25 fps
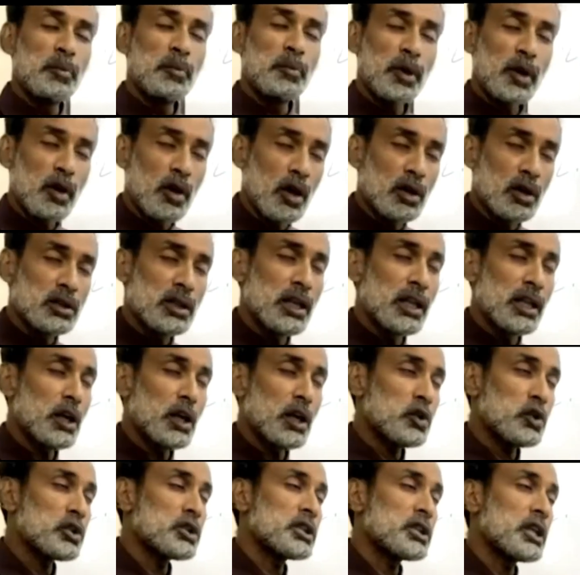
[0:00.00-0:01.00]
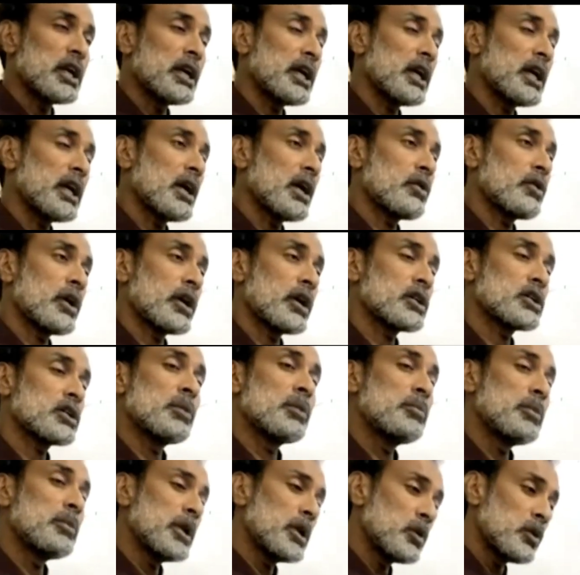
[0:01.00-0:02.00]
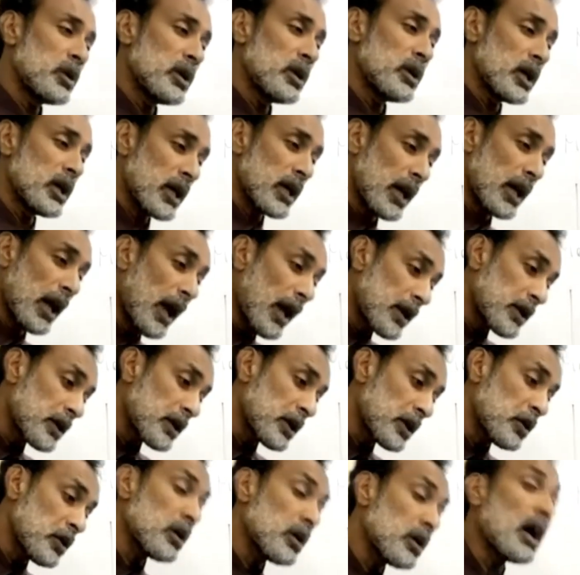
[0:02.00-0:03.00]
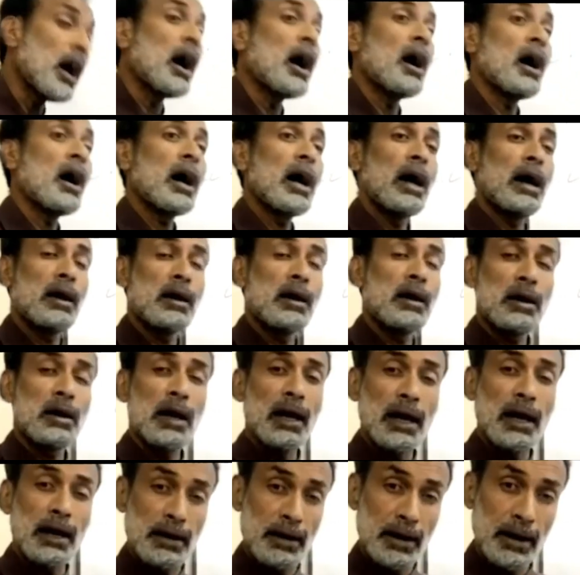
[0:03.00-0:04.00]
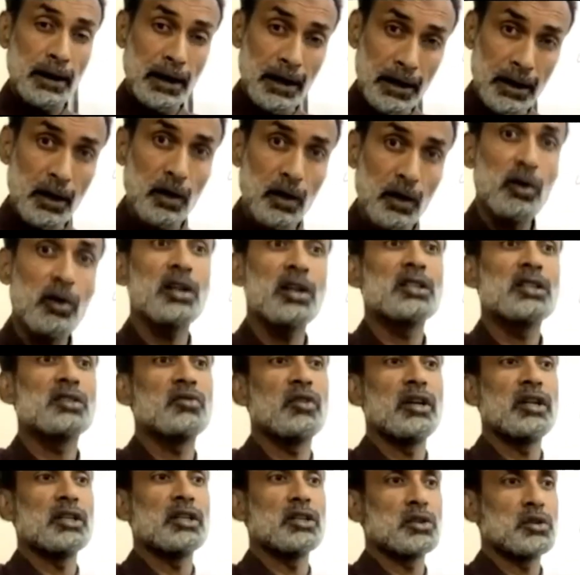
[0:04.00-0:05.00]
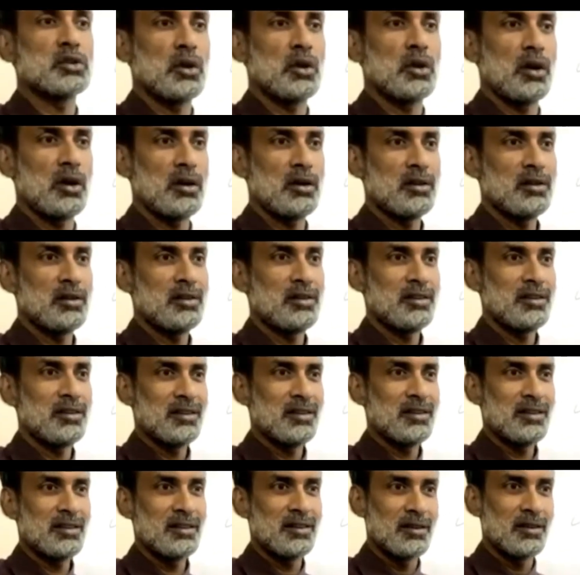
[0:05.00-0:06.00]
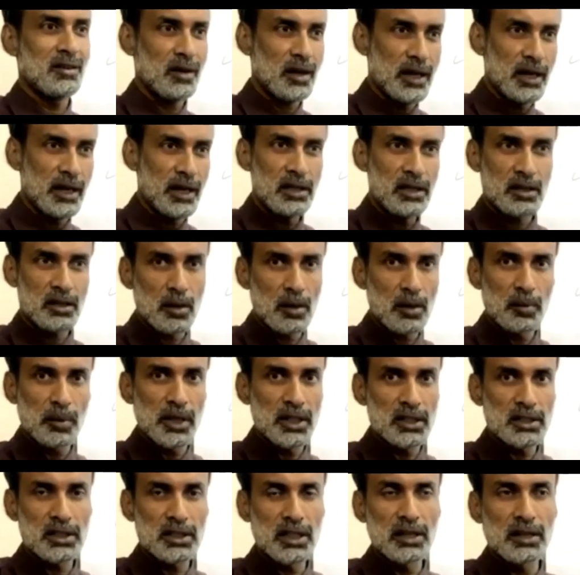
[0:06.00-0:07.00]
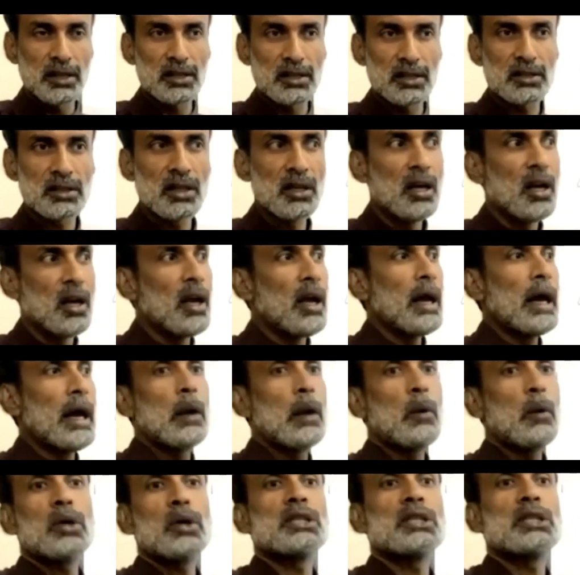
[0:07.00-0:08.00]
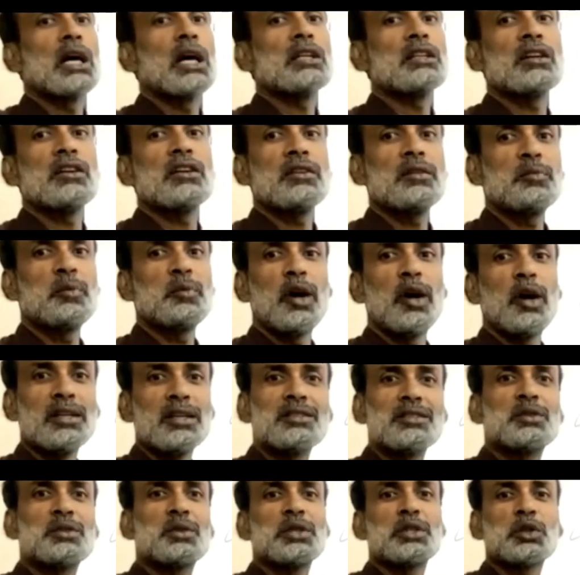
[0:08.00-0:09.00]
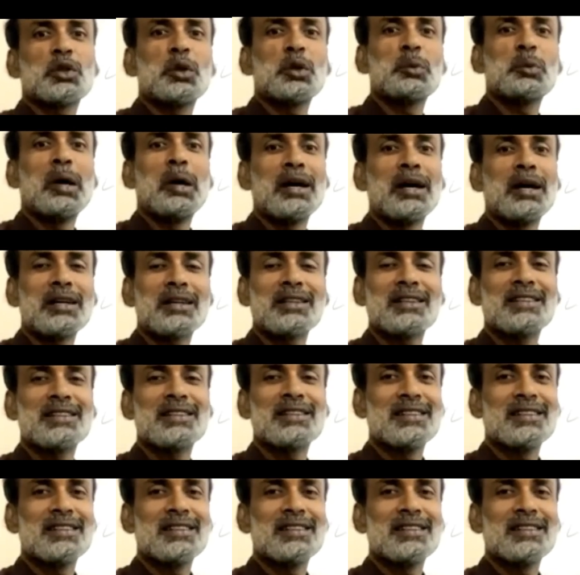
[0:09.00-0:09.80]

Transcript: Because the electrostatic attraction between a cation and an anion is very strong. Okay, complete the sentence. And what's the other point to score mark?